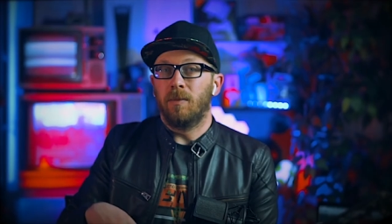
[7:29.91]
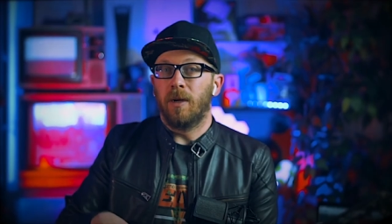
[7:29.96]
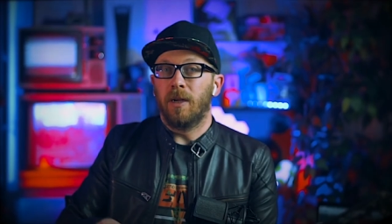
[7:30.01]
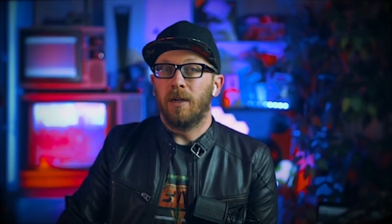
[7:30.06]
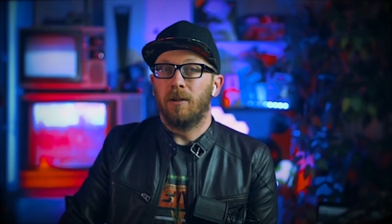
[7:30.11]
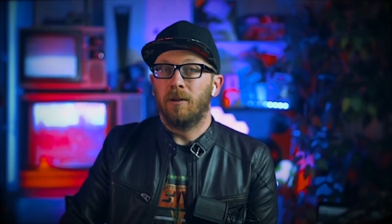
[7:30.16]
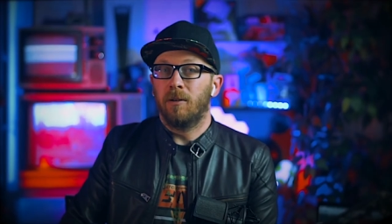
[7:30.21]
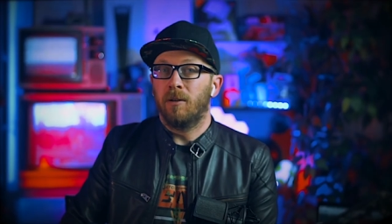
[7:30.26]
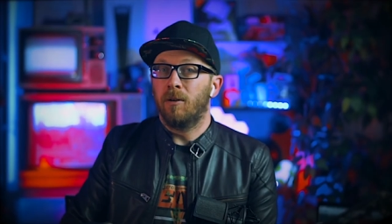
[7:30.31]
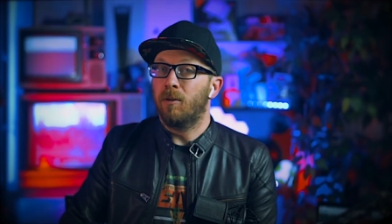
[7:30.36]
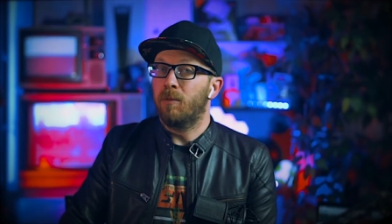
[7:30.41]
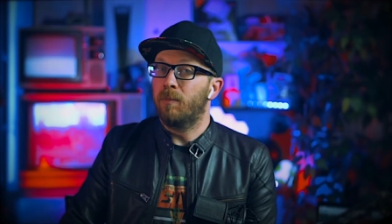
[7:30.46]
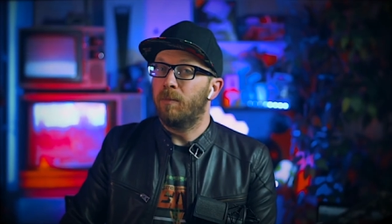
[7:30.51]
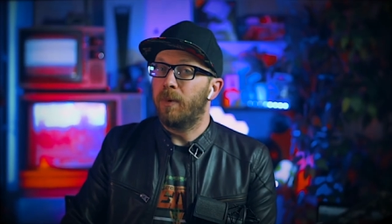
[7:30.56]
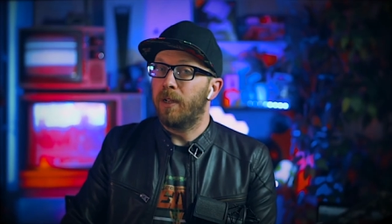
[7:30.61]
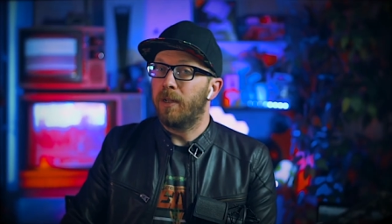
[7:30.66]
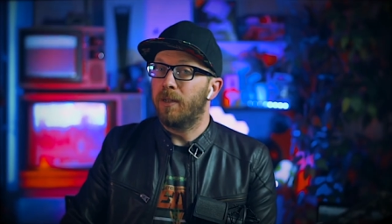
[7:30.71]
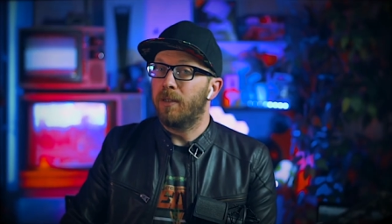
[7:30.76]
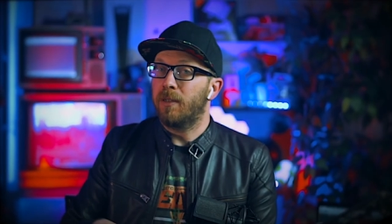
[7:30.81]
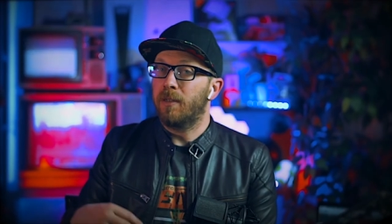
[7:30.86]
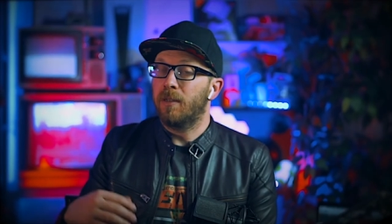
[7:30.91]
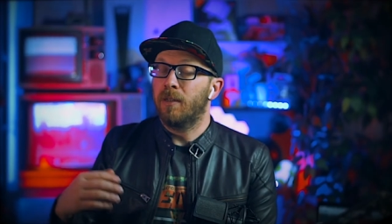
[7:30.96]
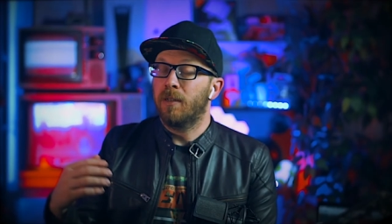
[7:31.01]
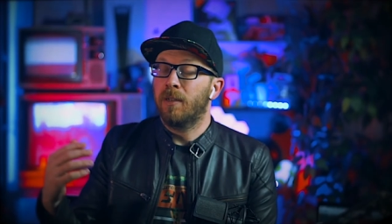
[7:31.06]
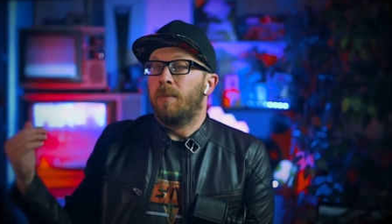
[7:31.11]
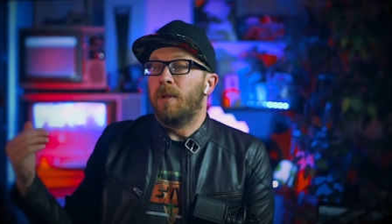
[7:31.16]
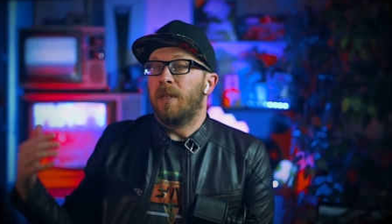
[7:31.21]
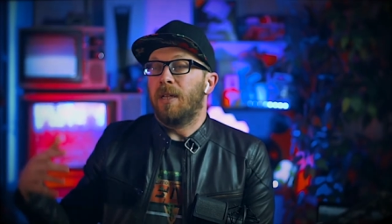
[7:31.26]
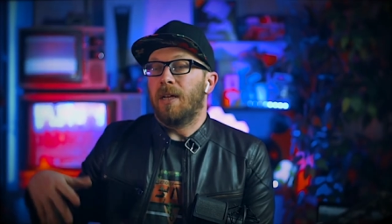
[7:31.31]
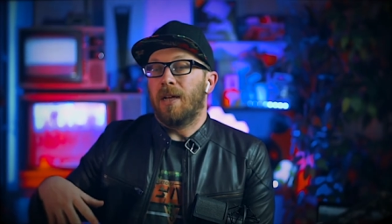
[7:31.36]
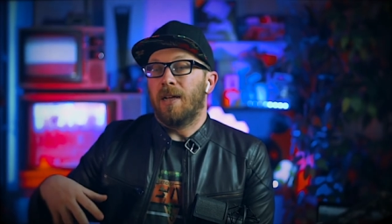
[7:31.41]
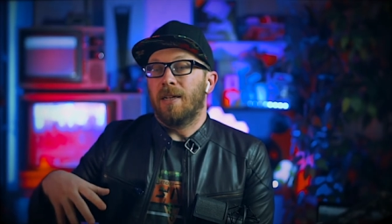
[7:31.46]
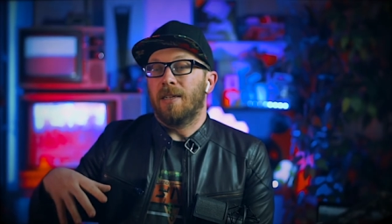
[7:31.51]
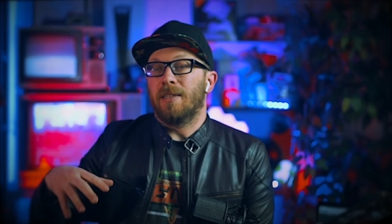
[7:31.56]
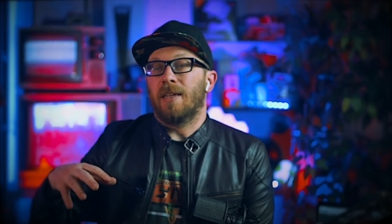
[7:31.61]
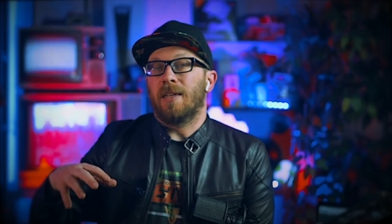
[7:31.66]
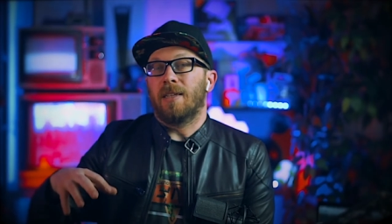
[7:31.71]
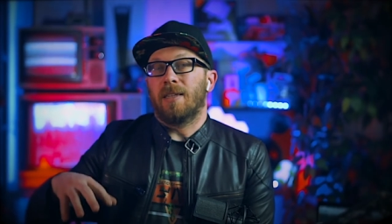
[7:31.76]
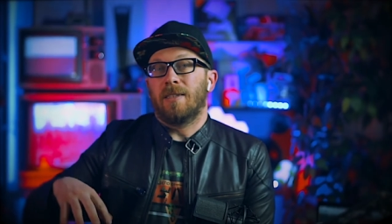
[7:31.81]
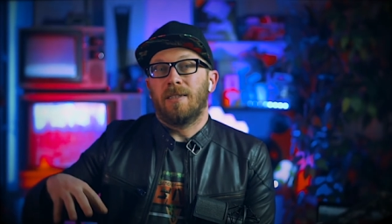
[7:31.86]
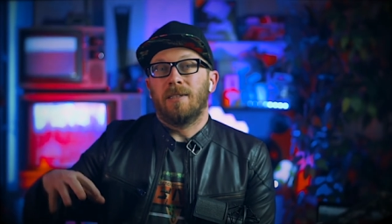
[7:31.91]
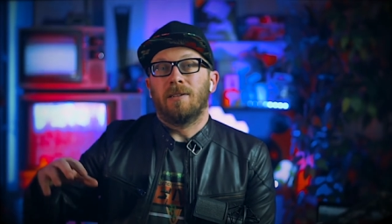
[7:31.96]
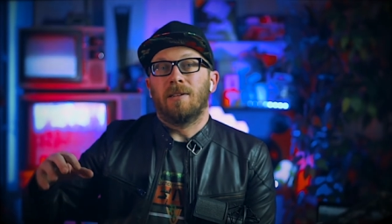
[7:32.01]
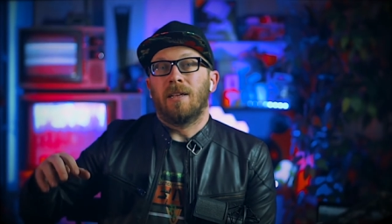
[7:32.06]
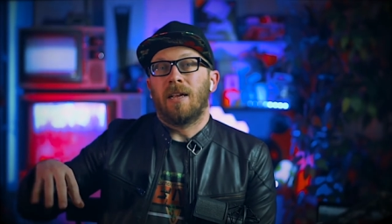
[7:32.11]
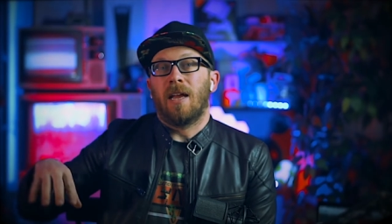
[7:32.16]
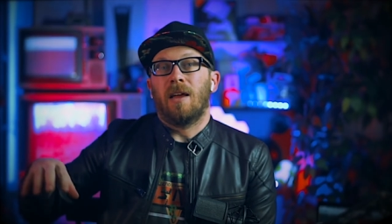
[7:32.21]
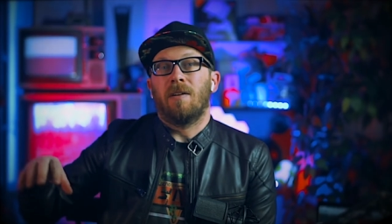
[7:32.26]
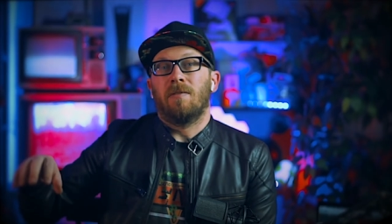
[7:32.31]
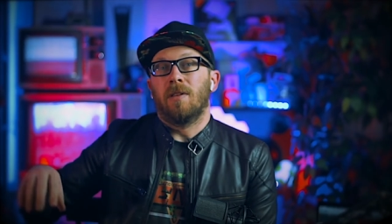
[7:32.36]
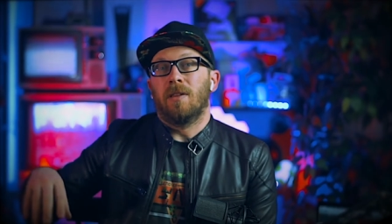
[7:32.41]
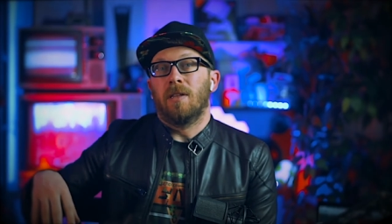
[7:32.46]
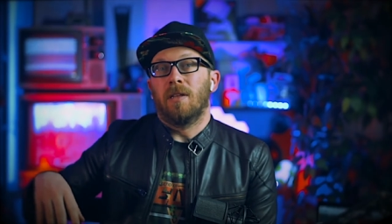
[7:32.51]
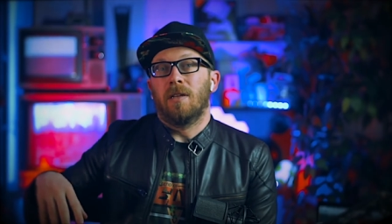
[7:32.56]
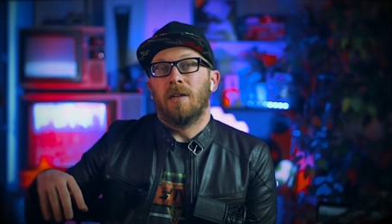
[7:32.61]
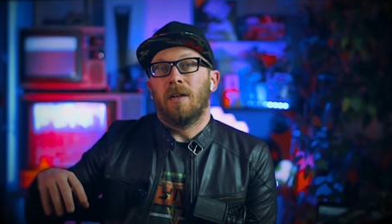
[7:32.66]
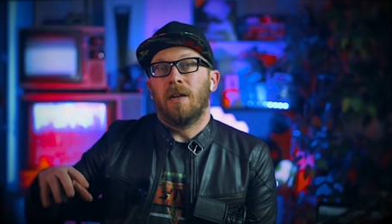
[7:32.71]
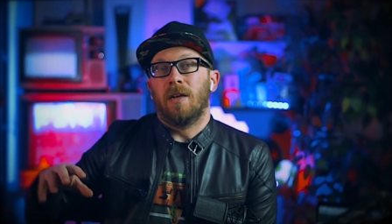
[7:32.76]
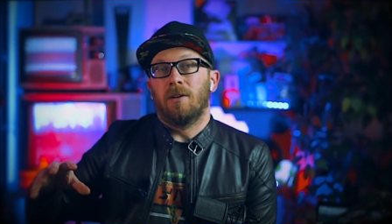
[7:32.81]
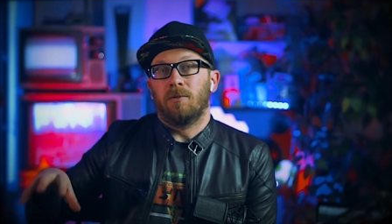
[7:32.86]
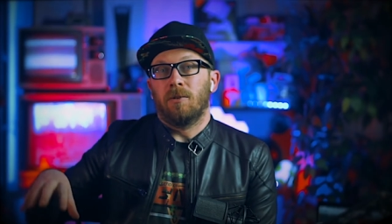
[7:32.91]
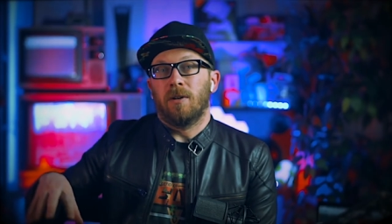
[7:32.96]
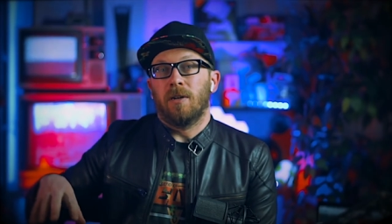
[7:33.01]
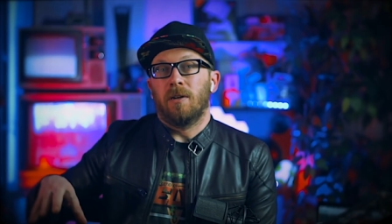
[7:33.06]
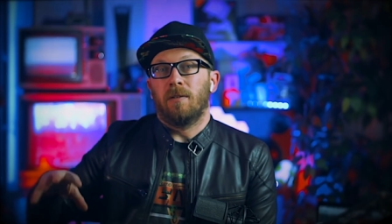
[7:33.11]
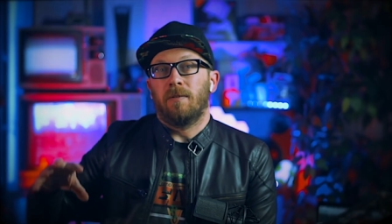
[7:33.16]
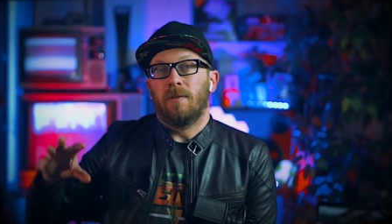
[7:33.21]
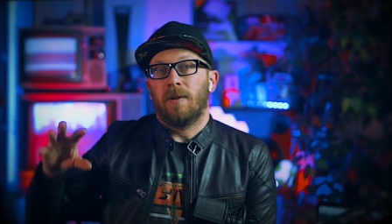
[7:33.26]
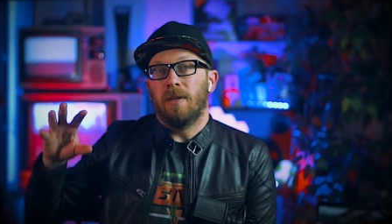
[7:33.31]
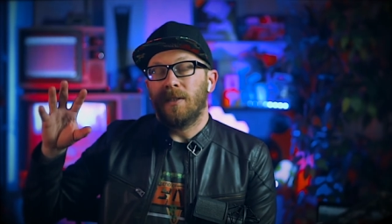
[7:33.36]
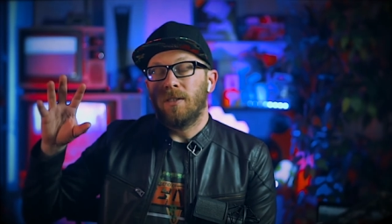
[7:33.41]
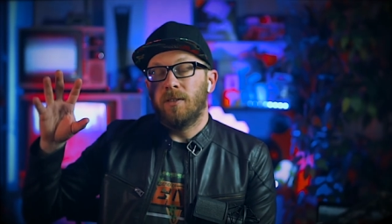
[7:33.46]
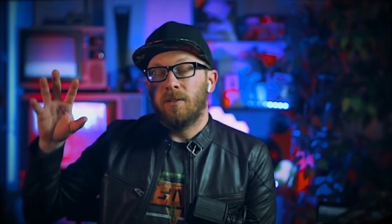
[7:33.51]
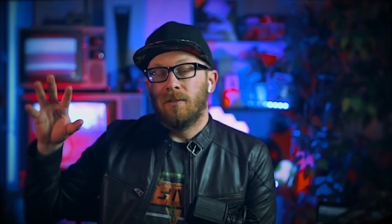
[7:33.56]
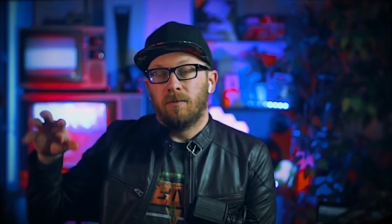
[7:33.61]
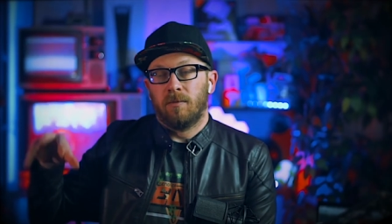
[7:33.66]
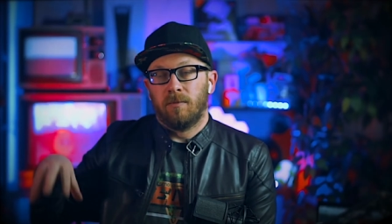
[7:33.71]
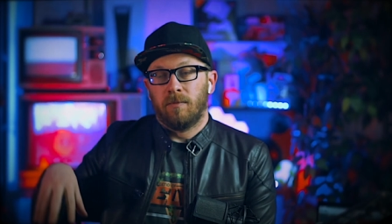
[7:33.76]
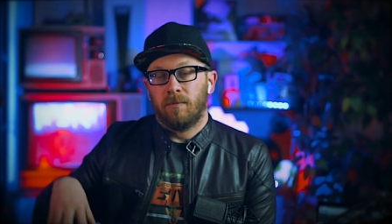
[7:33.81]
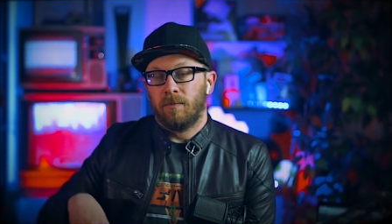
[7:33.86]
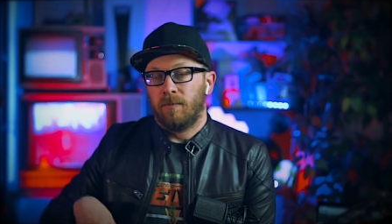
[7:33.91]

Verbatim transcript: my home button because I still like having the Android interface